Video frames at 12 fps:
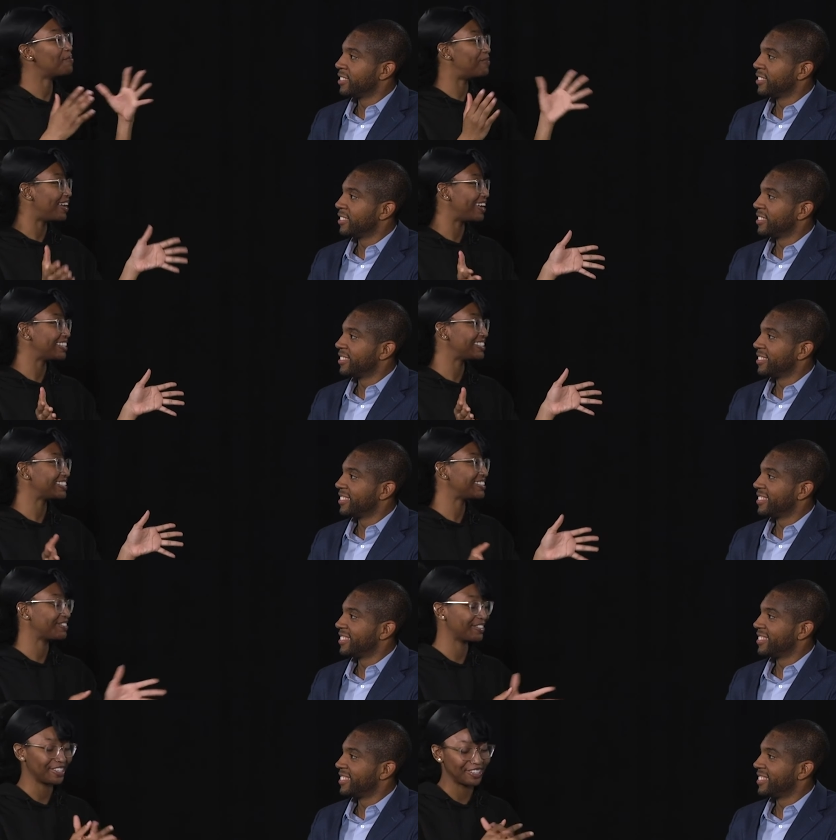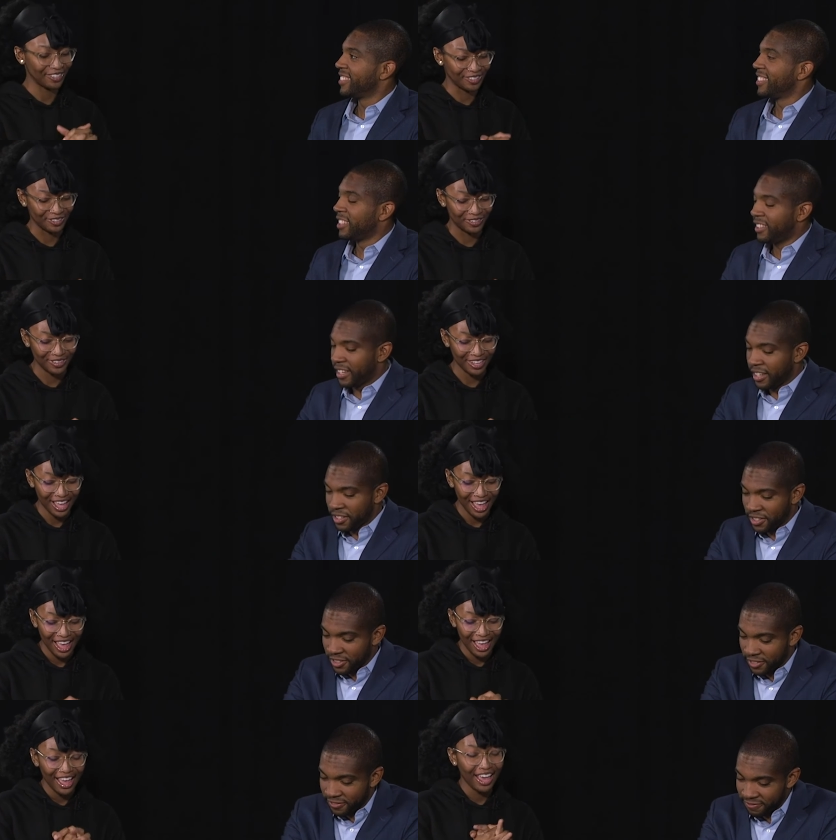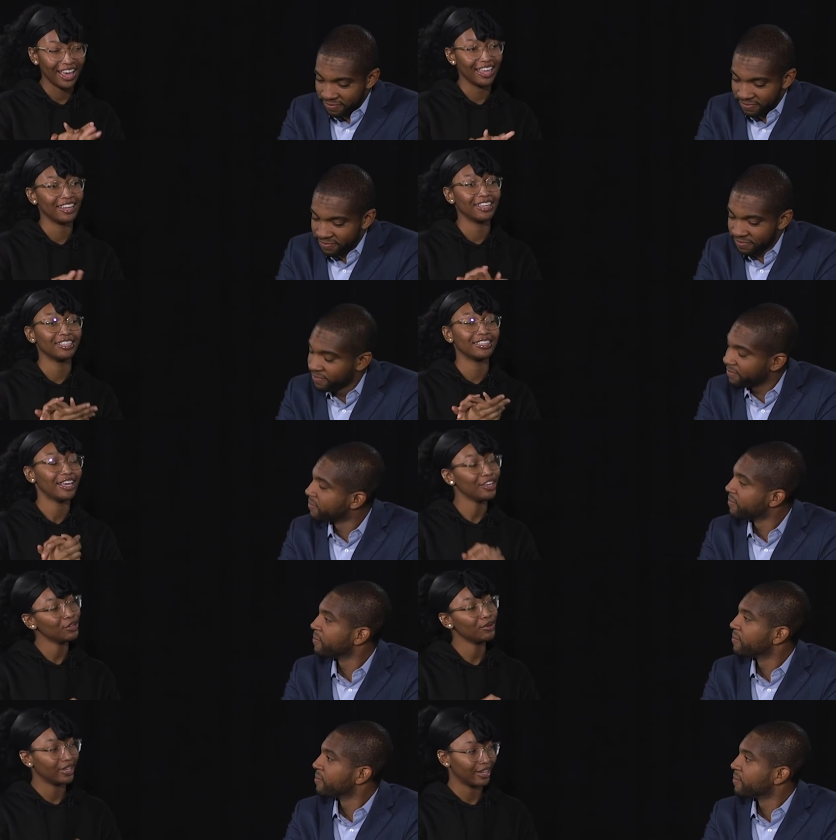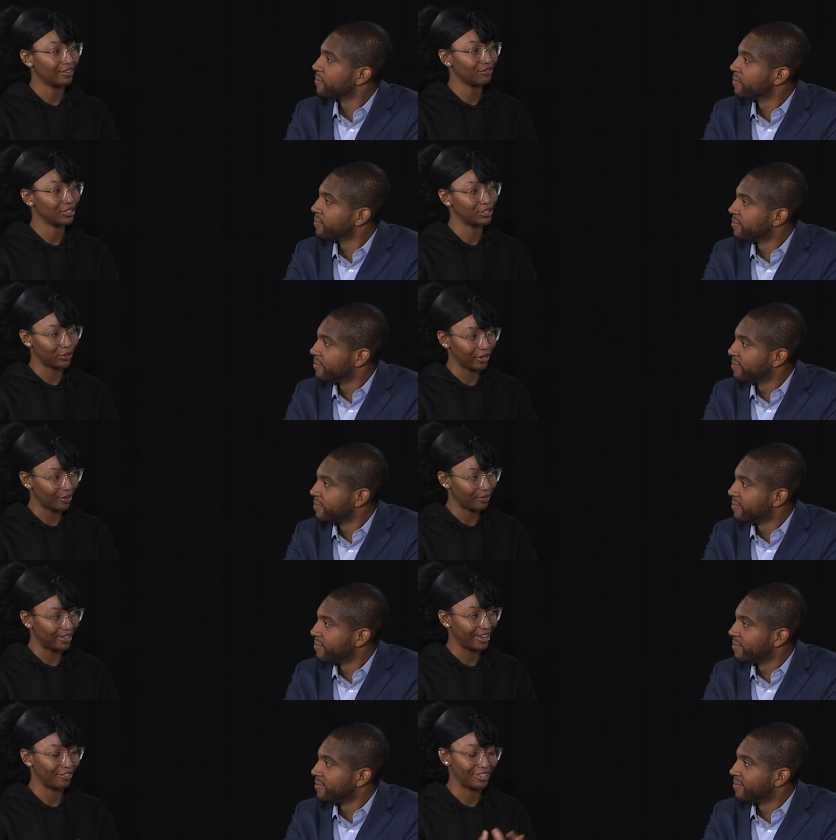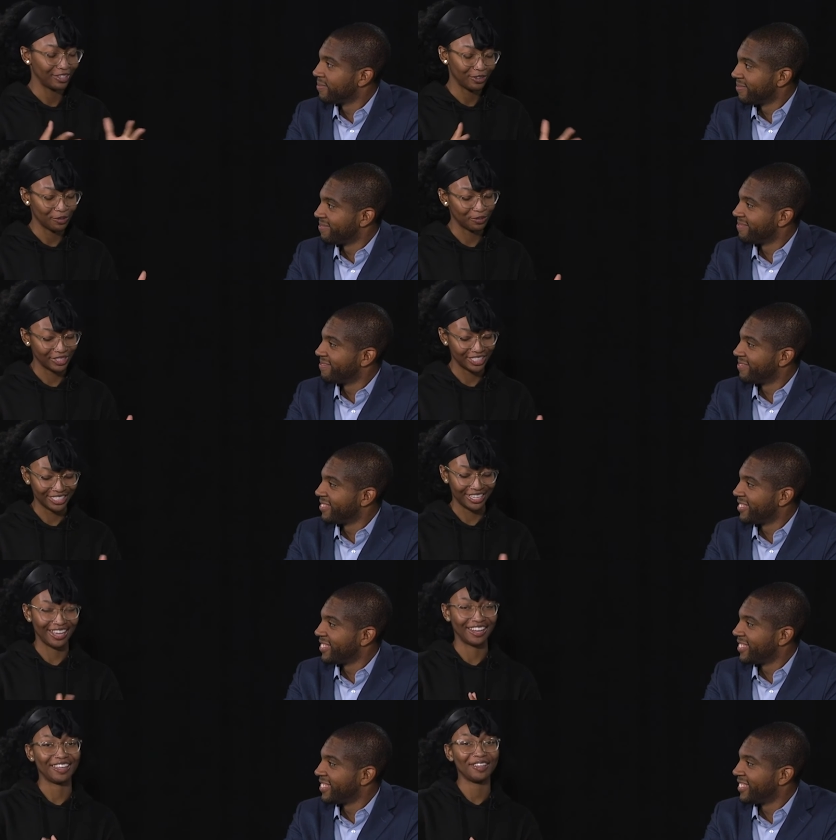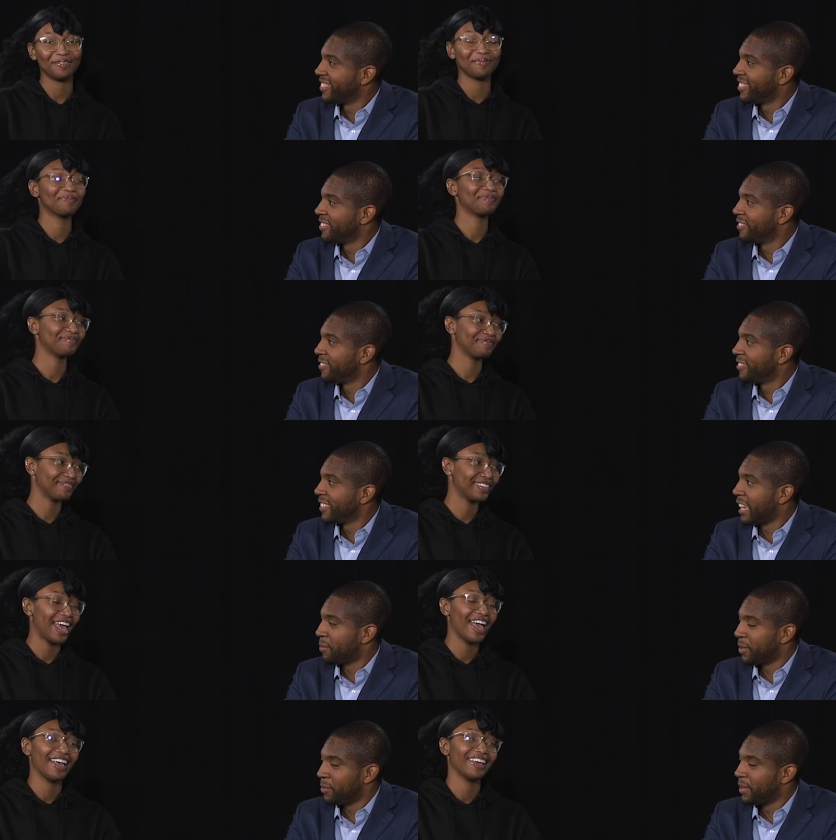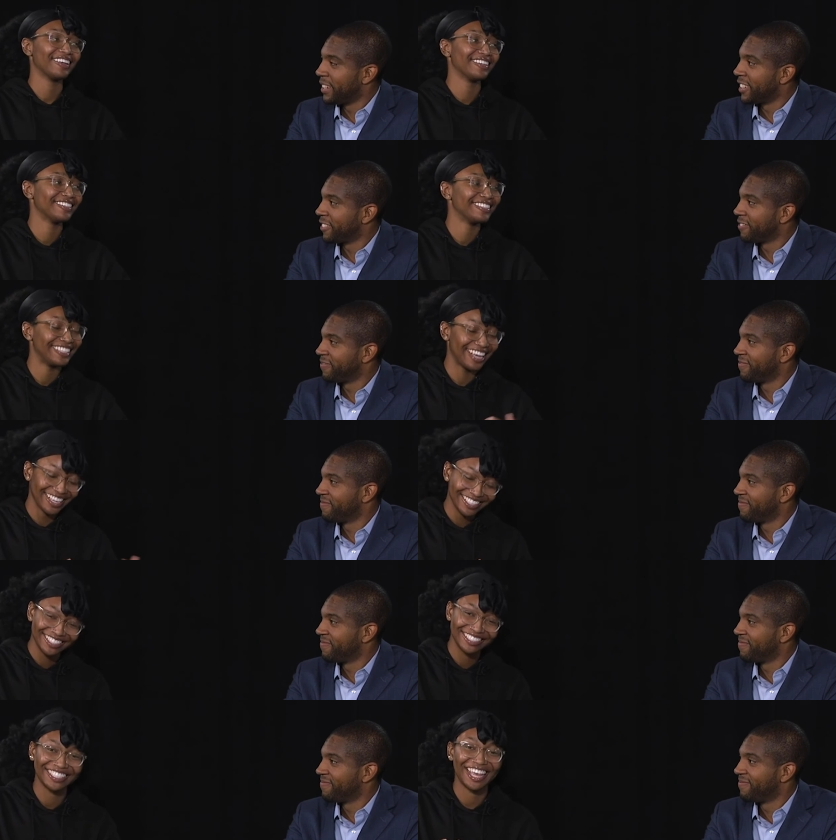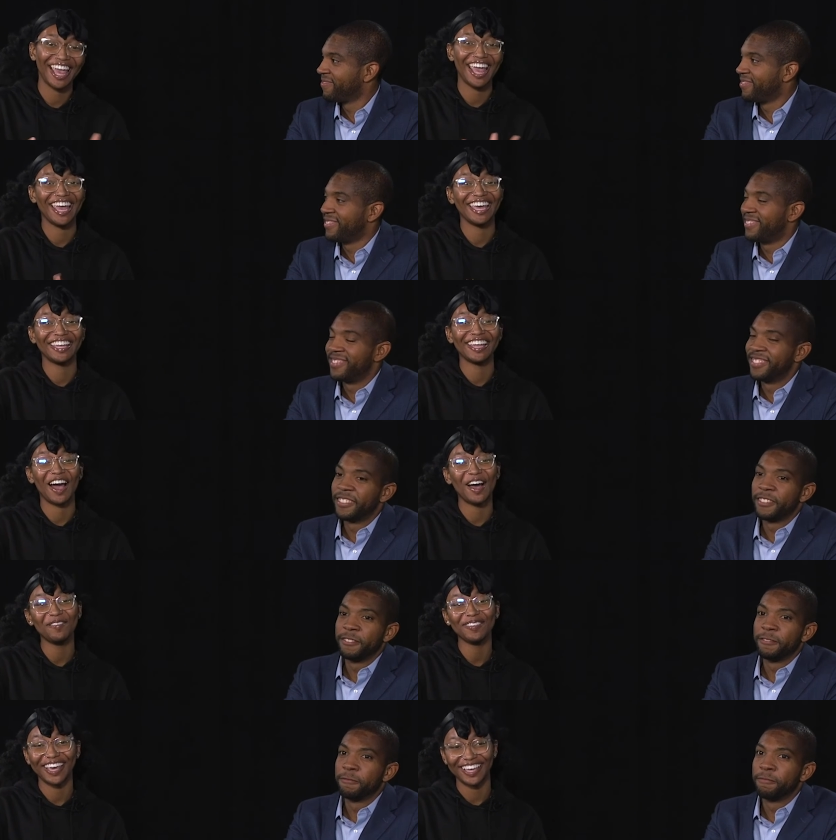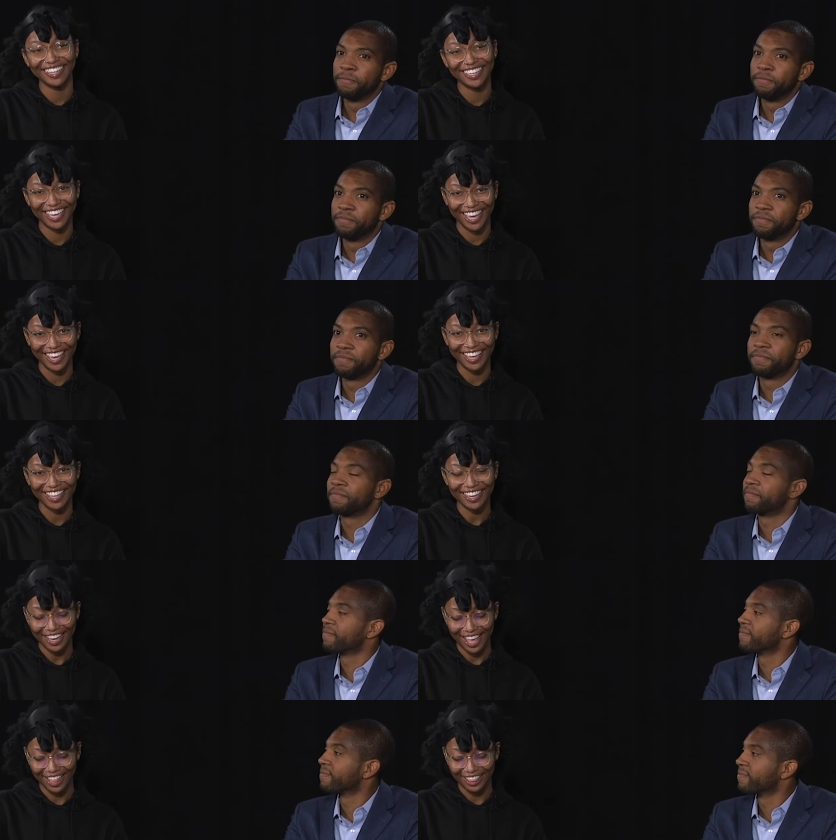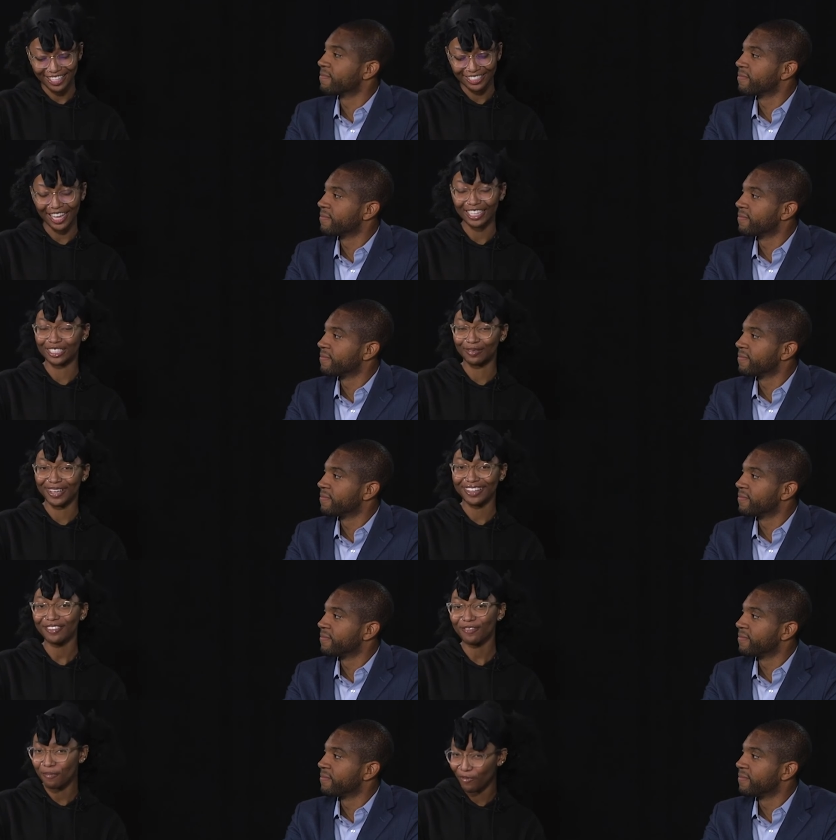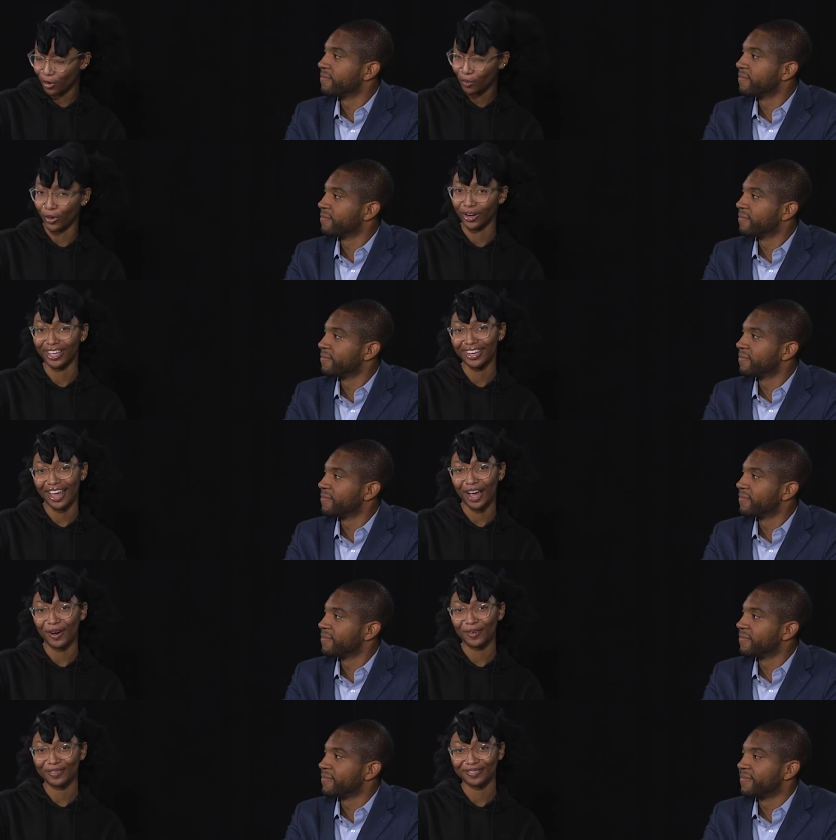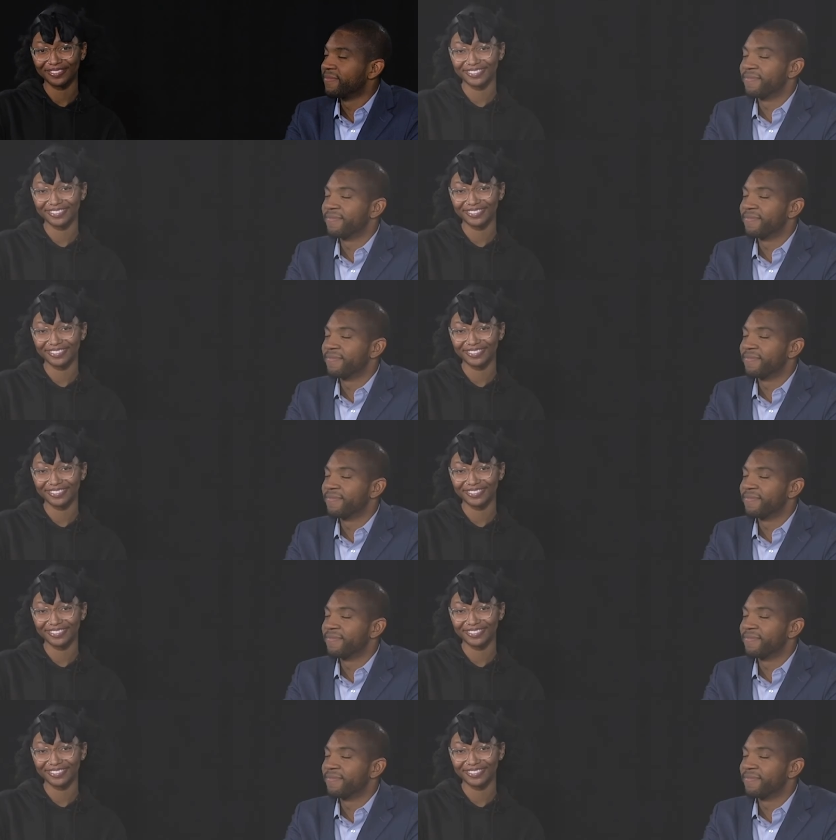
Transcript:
Speaker 1: the best for you. Thank you. And thank you again for joining me. I really do appreciate it.
Speaker 2: Happy to be here. Yes.
Speaker 1: And I'm Cayla Cade, and this has been For Morgan Now.